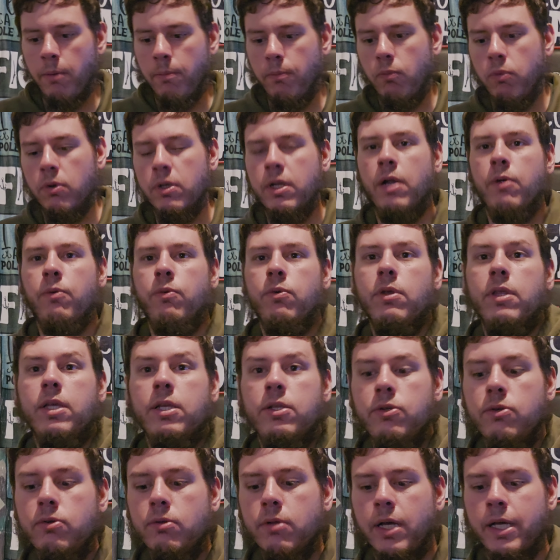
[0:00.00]
what I really
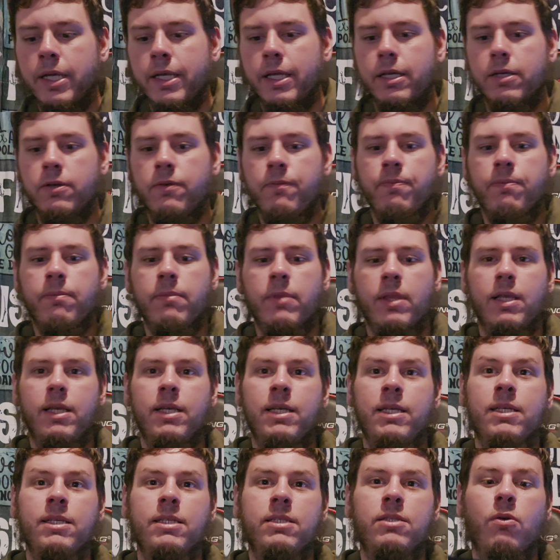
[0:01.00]
do like
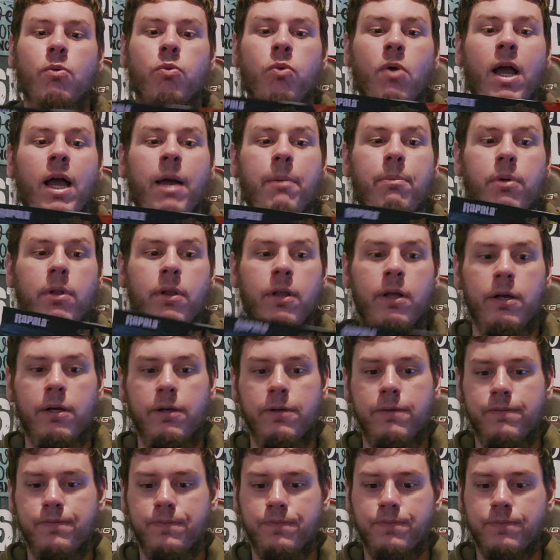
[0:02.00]
is the Rapala
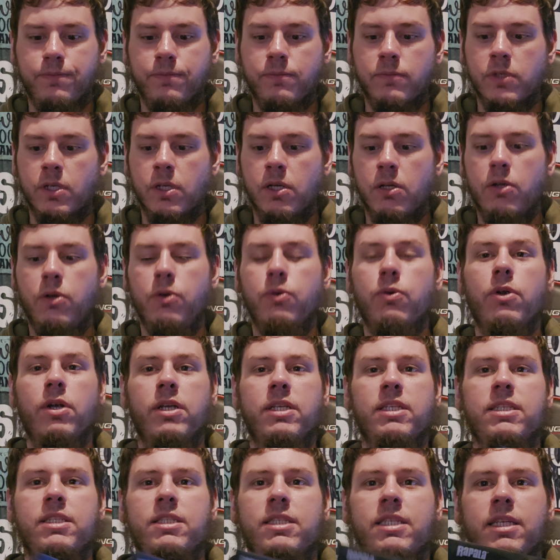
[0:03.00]
Crush
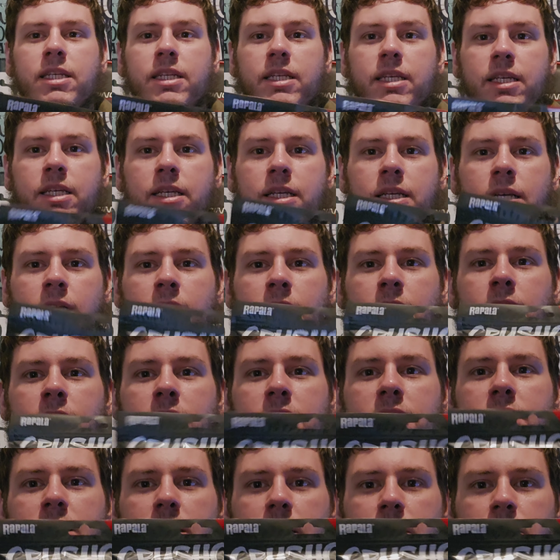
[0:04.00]
City
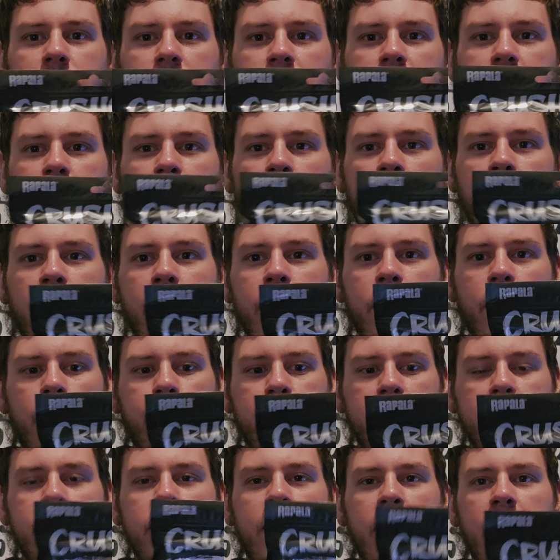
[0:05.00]
series
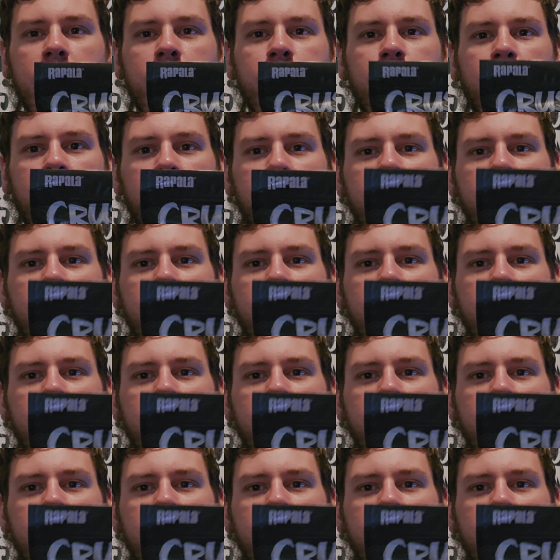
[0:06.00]
lineups. They have been